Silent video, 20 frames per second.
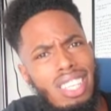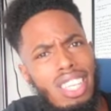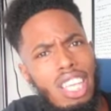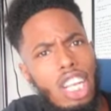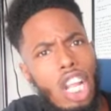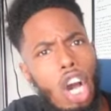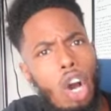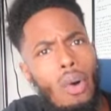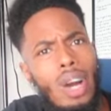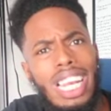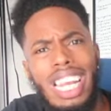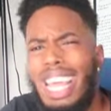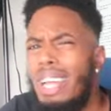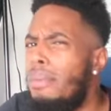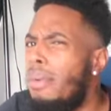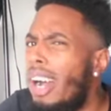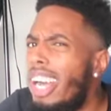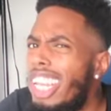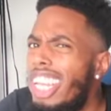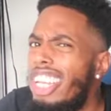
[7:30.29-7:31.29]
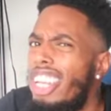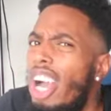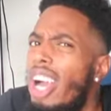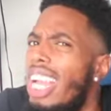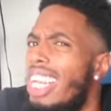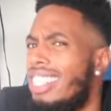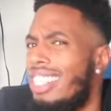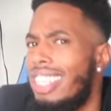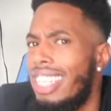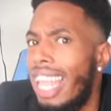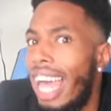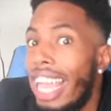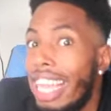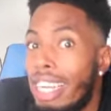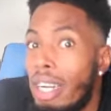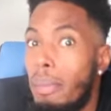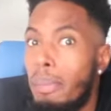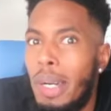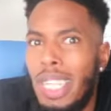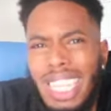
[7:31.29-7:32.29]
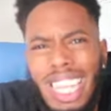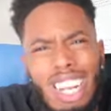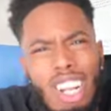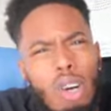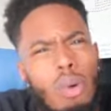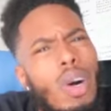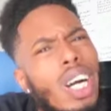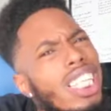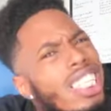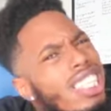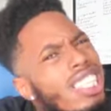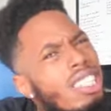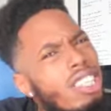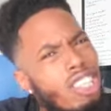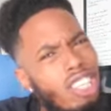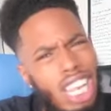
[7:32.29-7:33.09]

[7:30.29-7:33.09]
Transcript: You know, and they wanna know that you like them, but they don't want you to,